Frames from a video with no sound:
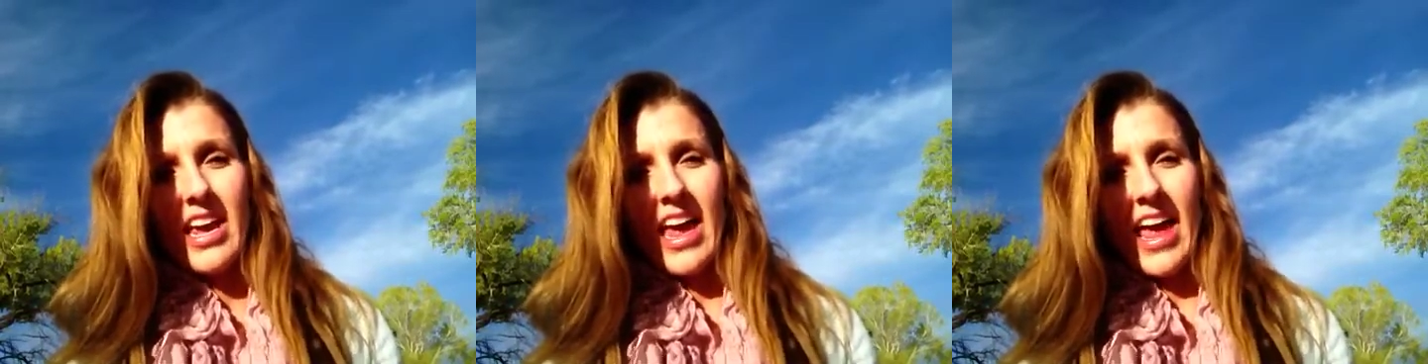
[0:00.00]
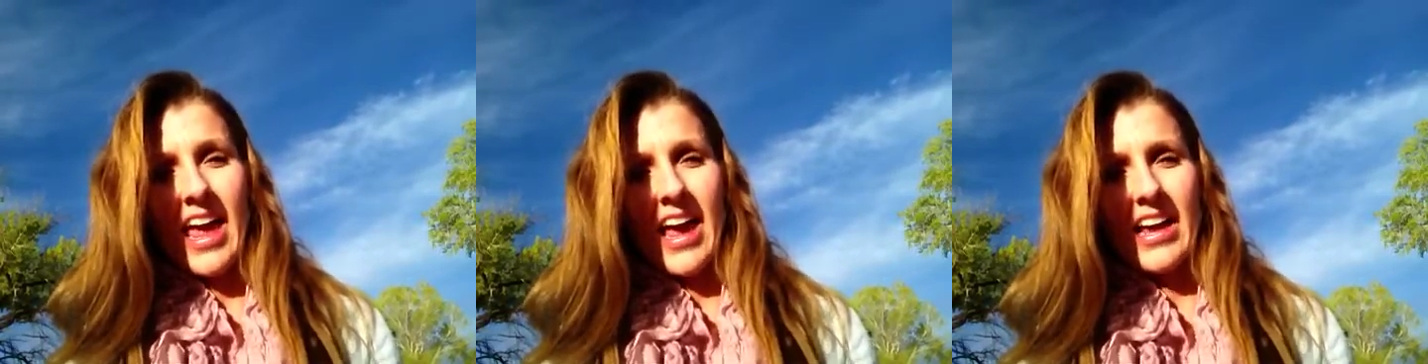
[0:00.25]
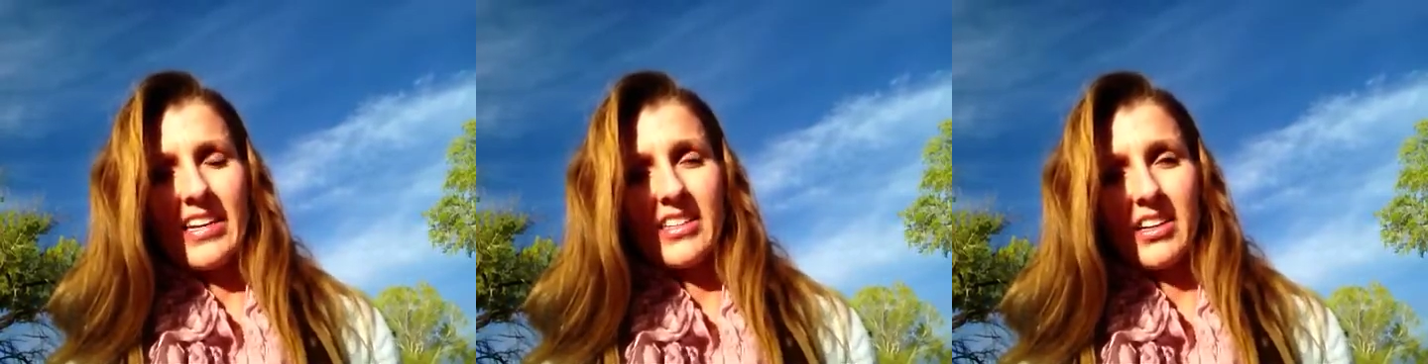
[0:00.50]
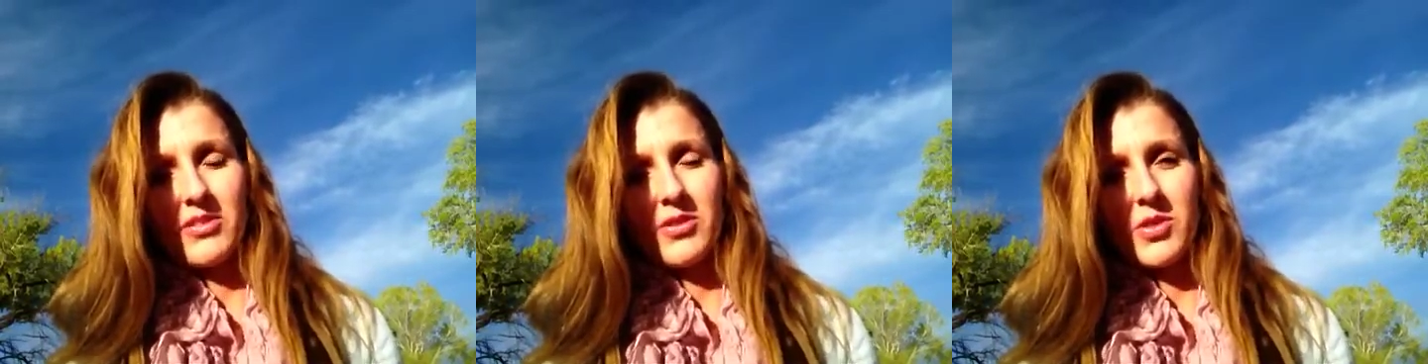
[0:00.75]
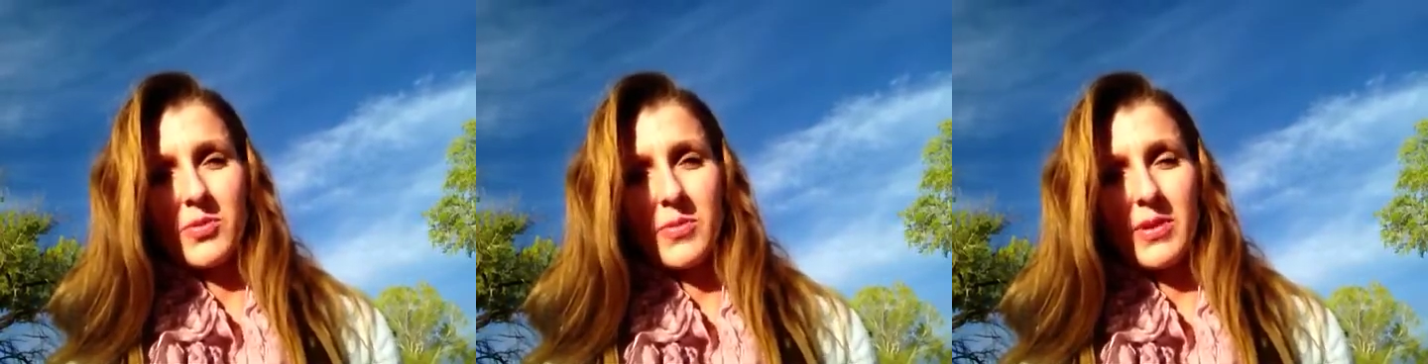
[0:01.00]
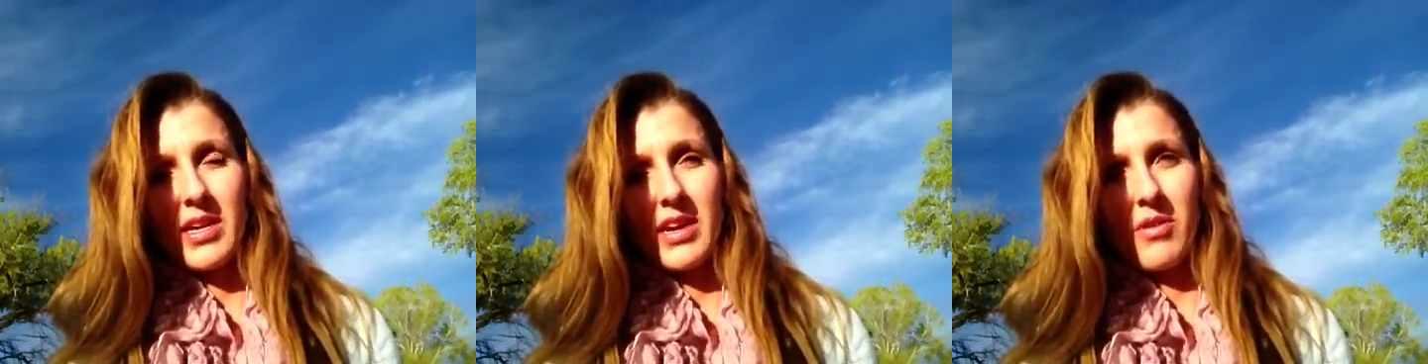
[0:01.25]
and also to
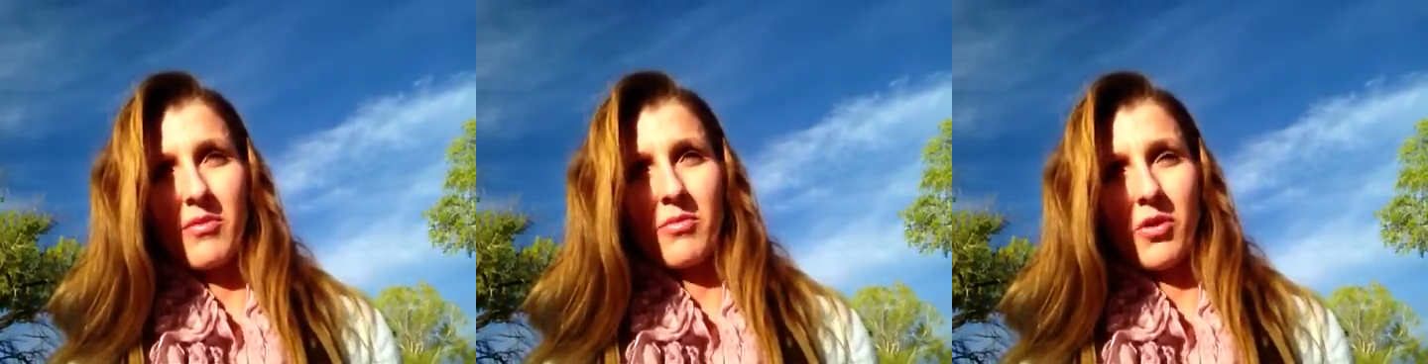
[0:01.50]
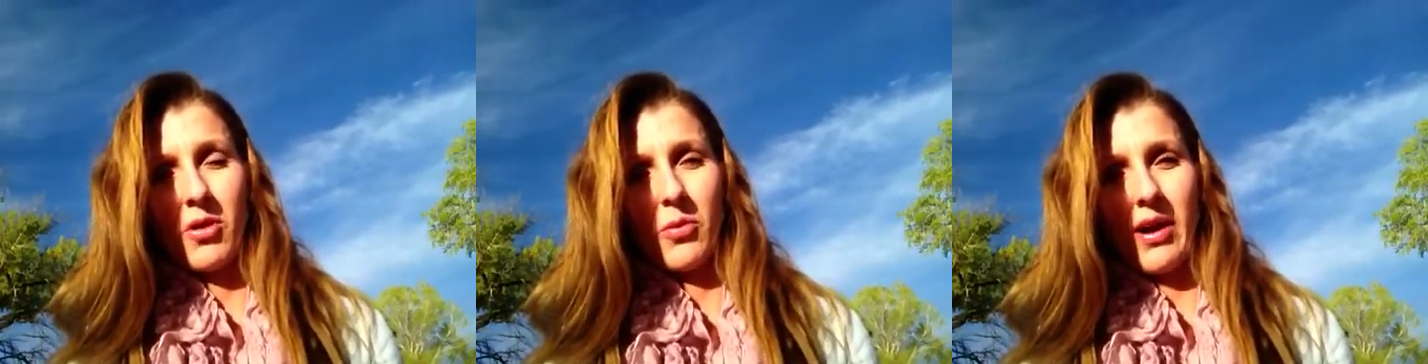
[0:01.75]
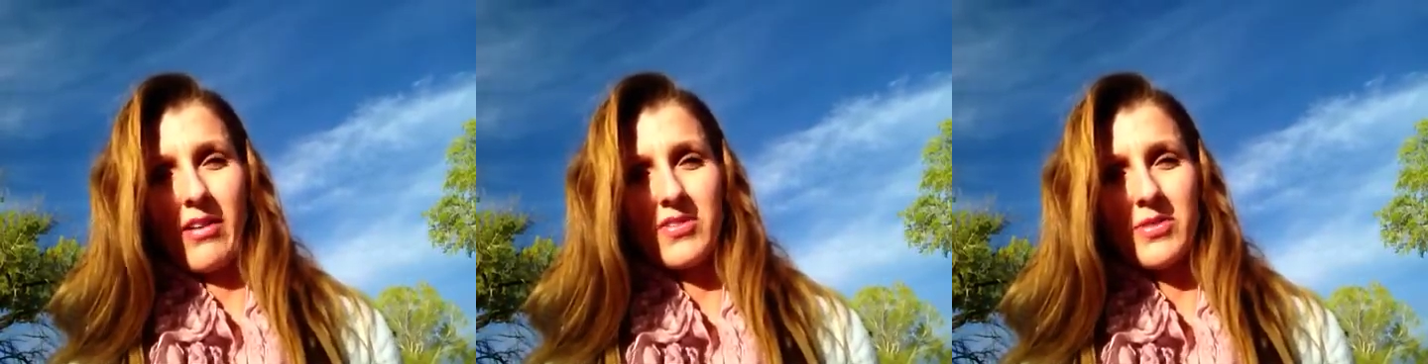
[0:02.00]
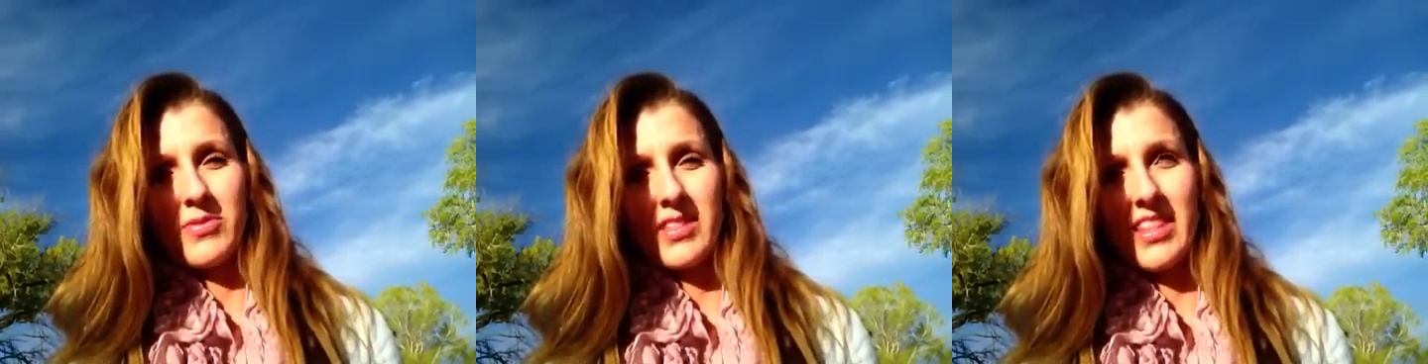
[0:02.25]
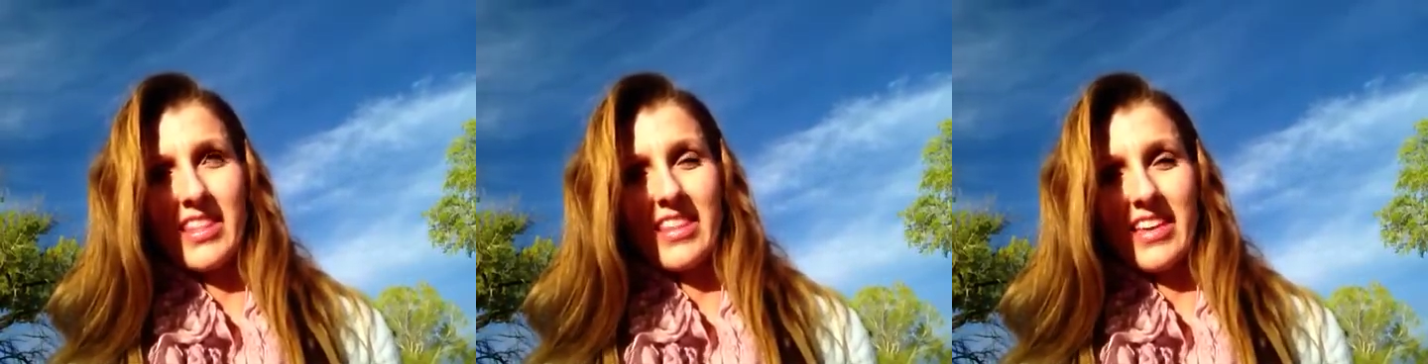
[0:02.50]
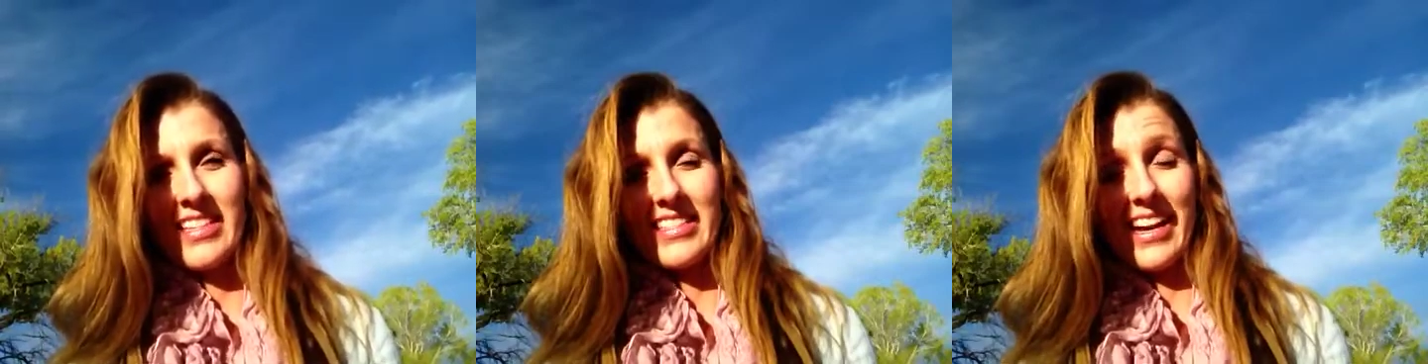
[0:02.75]
be more aware of some of the
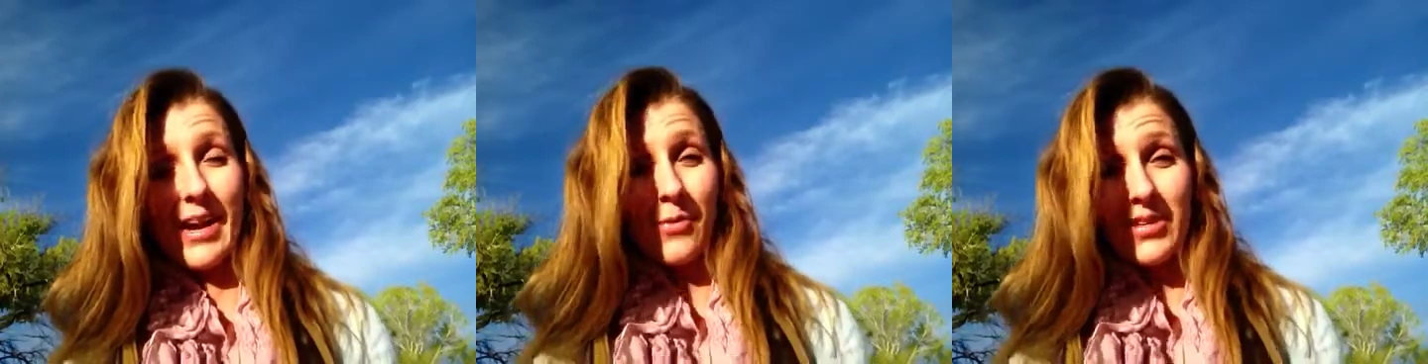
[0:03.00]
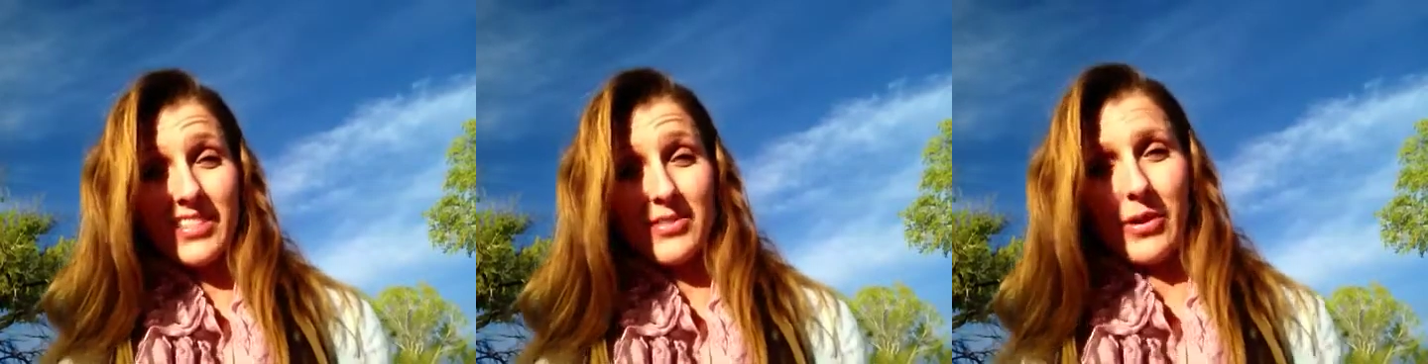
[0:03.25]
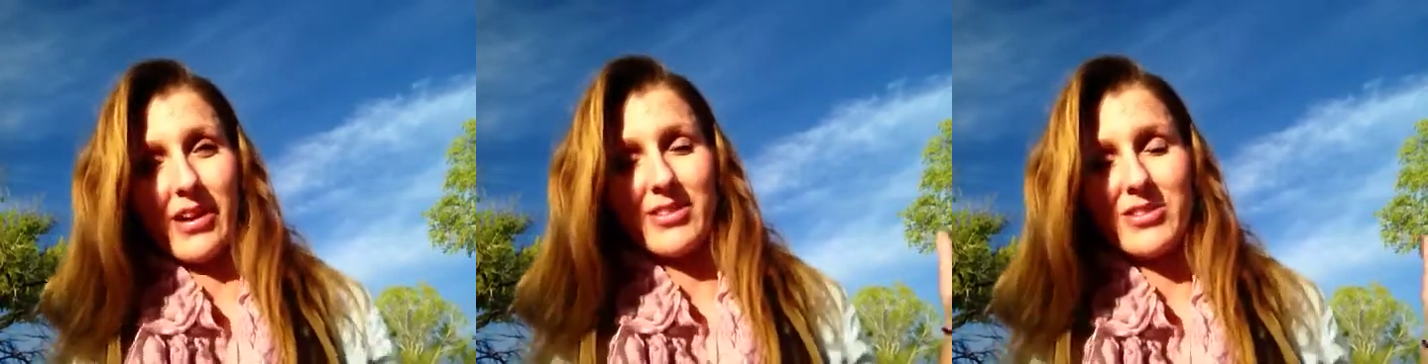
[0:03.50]
things that I wasn't aware of.